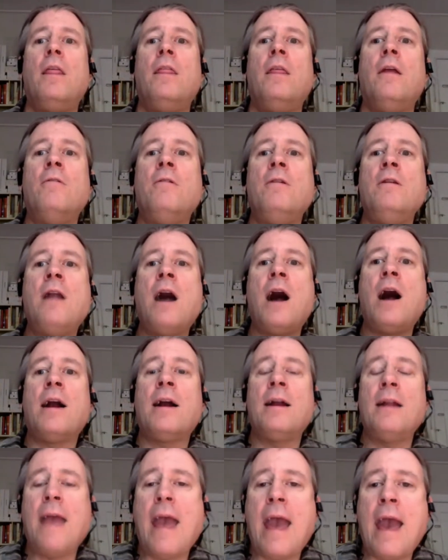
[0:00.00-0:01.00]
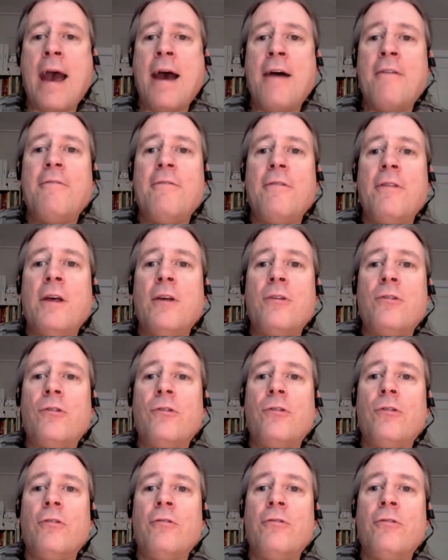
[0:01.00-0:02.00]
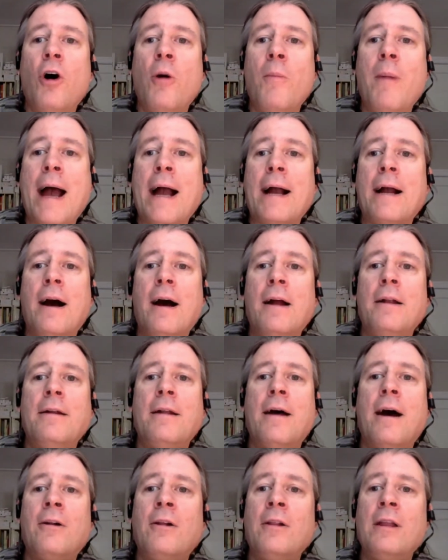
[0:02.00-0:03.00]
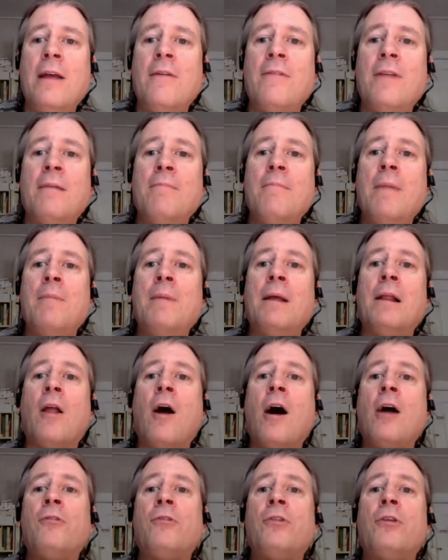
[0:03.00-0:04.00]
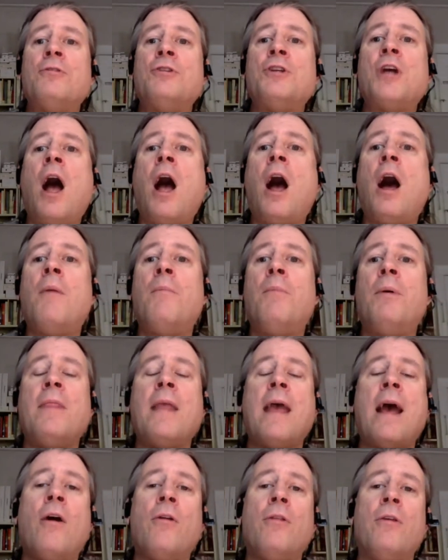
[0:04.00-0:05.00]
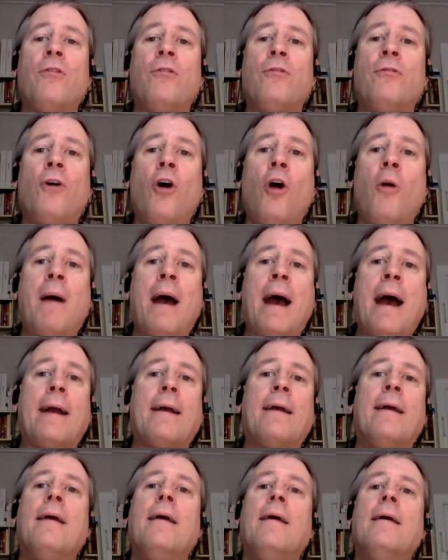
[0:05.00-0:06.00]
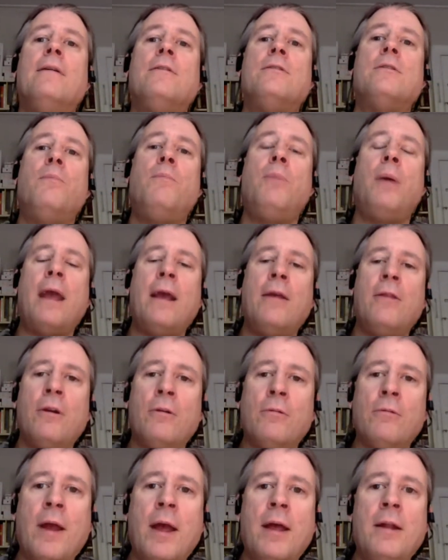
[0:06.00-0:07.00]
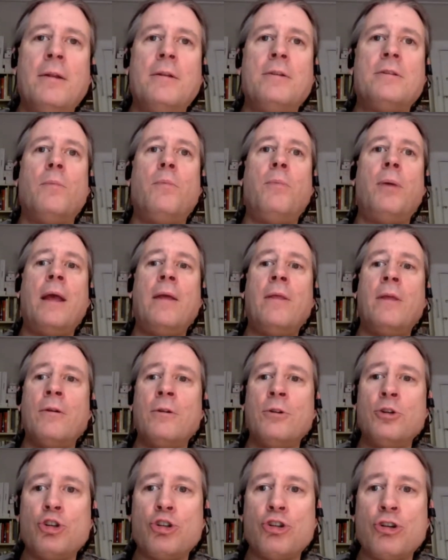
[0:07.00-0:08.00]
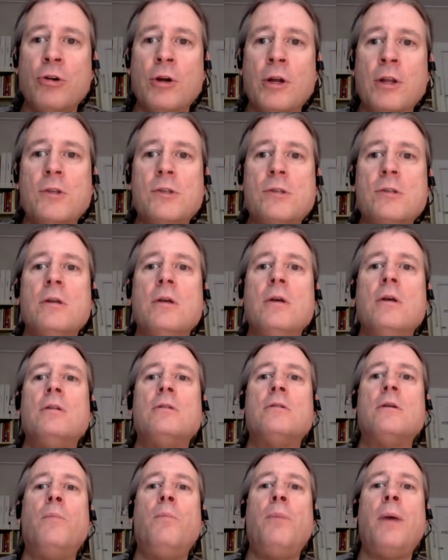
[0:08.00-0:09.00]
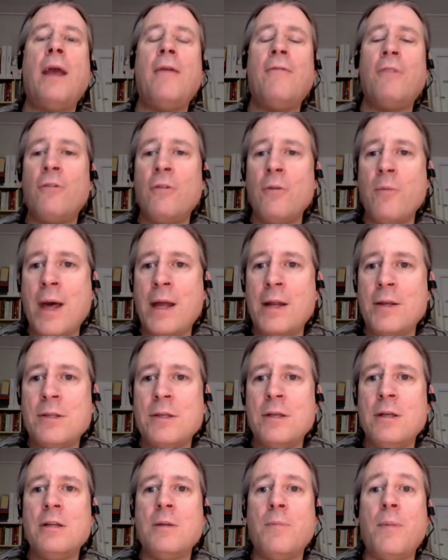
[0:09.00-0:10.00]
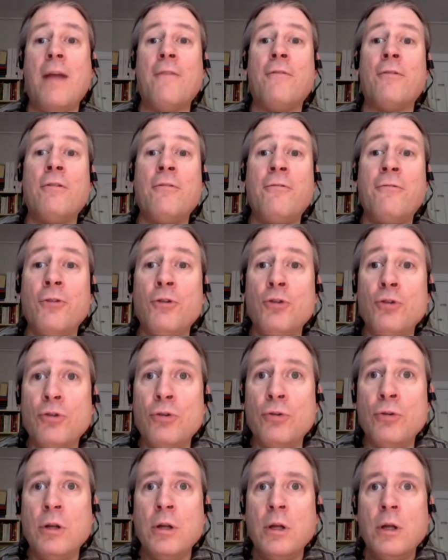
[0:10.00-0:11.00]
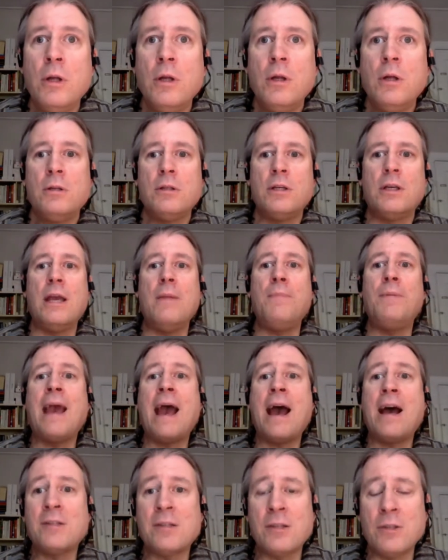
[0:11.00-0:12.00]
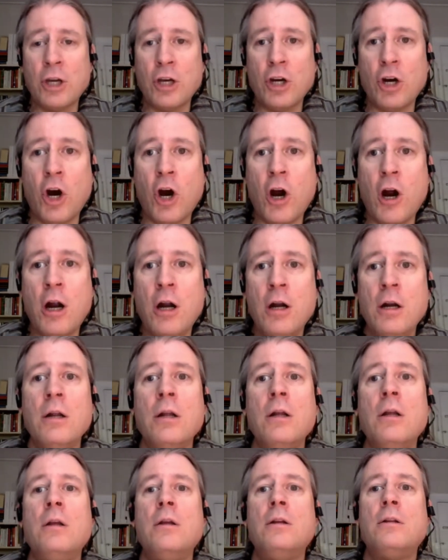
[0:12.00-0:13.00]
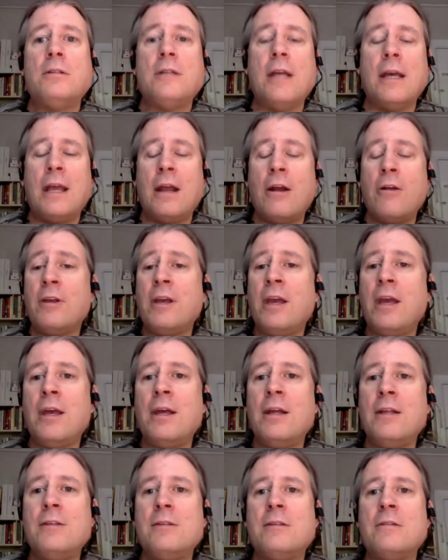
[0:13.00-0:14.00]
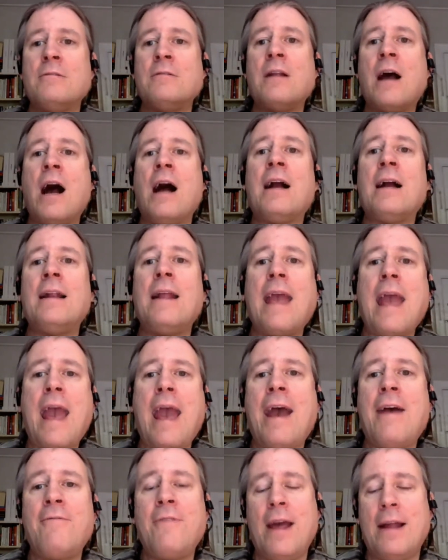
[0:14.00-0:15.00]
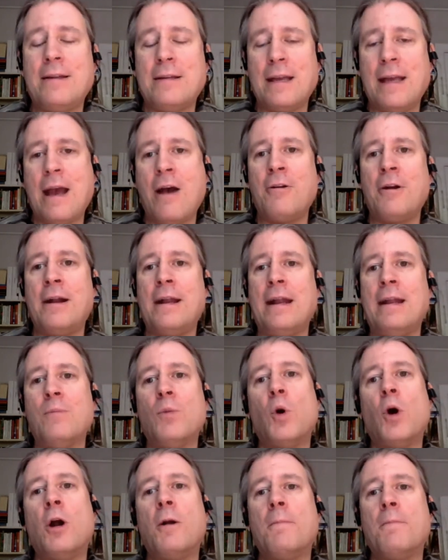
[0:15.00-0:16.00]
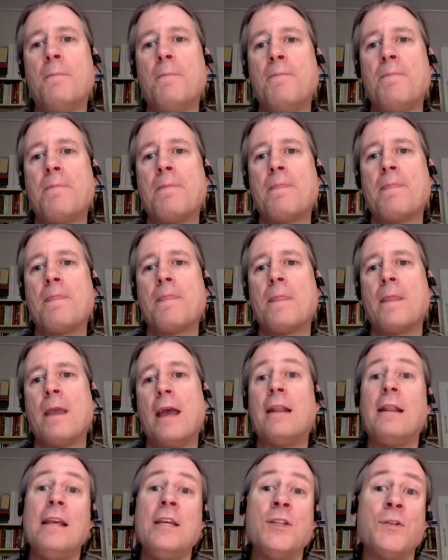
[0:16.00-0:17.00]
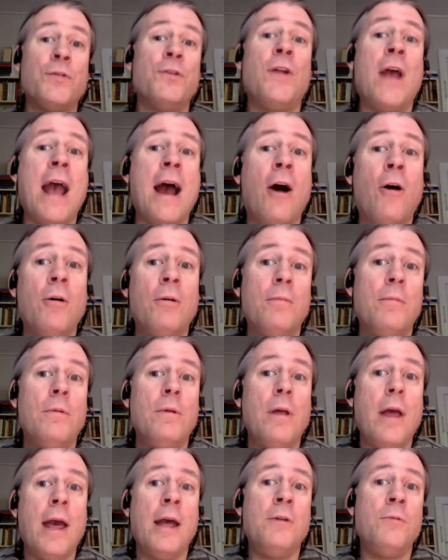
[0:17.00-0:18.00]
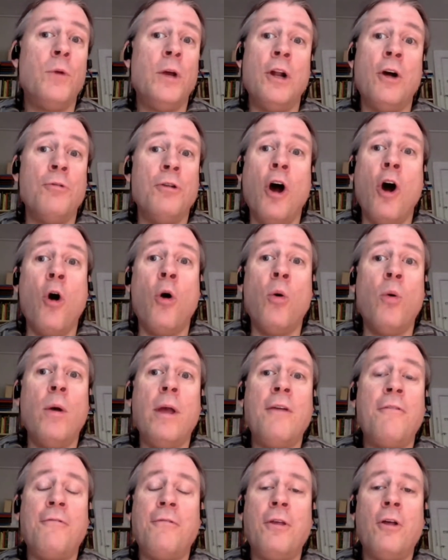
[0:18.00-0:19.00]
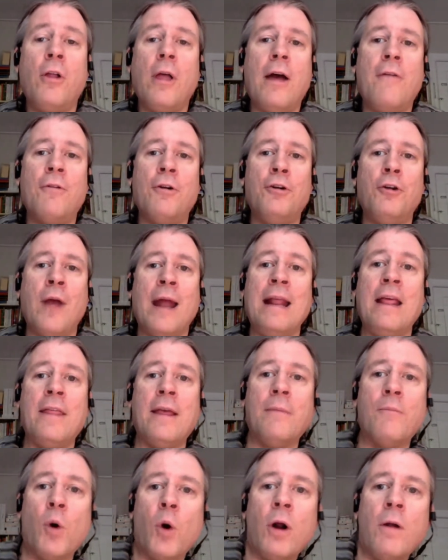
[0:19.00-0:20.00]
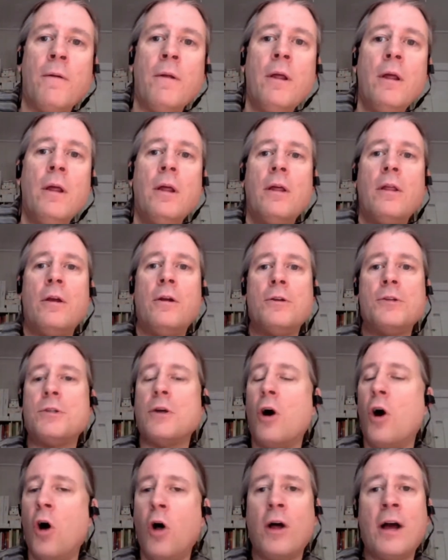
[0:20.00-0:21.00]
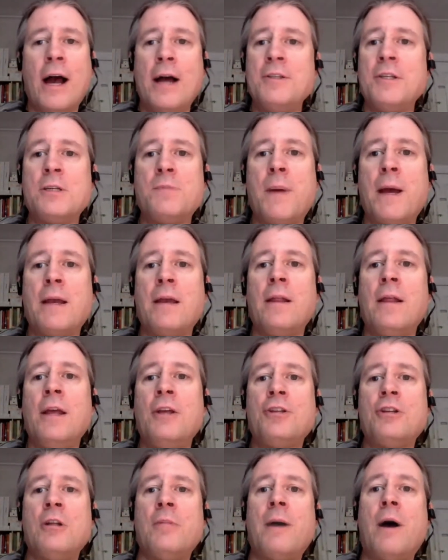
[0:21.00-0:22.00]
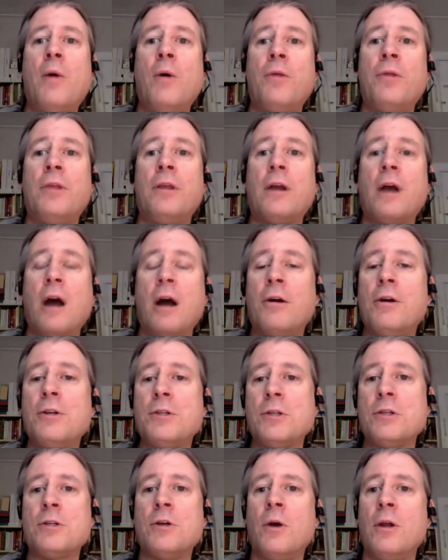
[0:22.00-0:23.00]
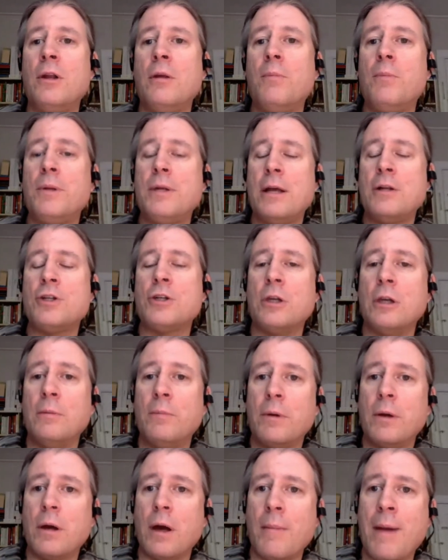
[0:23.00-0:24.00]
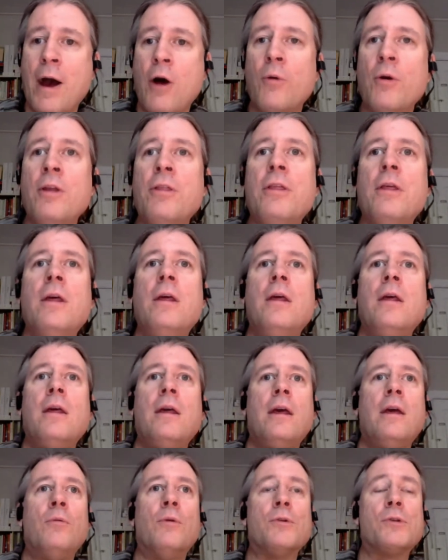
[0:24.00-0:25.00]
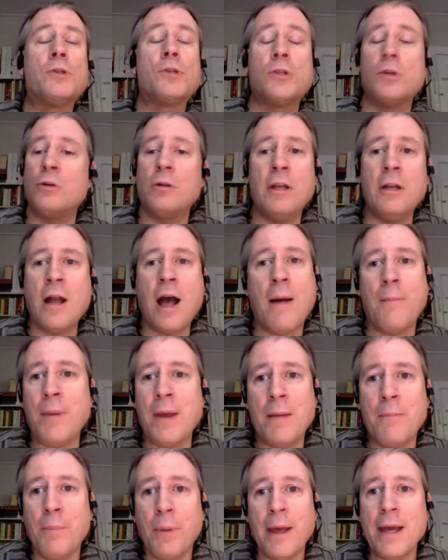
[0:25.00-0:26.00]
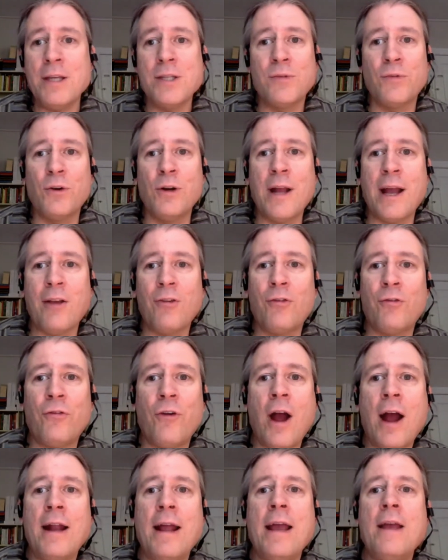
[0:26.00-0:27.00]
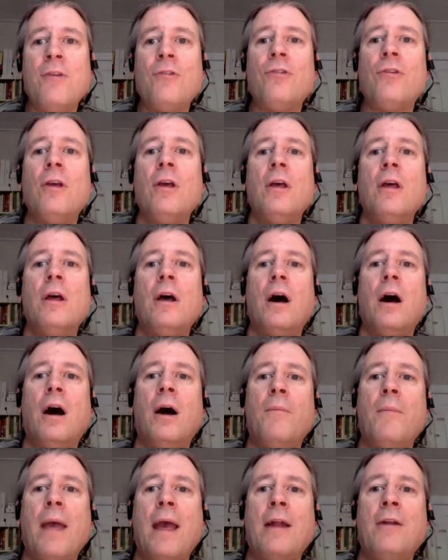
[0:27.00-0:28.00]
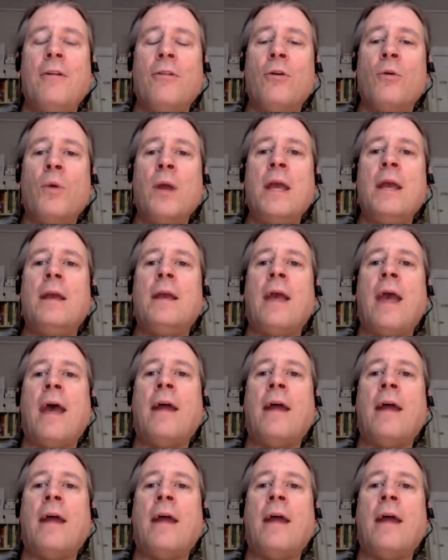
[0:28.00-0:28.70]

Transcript: They're not going to have this to fall back on. Not only have they maybe lost their job, but now this fallback to pay their rent, to pay their insurance, to pay their medicine, to pay for their food, to keep gas in the car, to take care of the kids. They're not going to have that to count on anymore, at least for now. And we don't know if they'll ever do anything more. There's all kinds of speculation about what the Congress is going to potentially come out with. It will certainly not be in place for next Friday's end of the week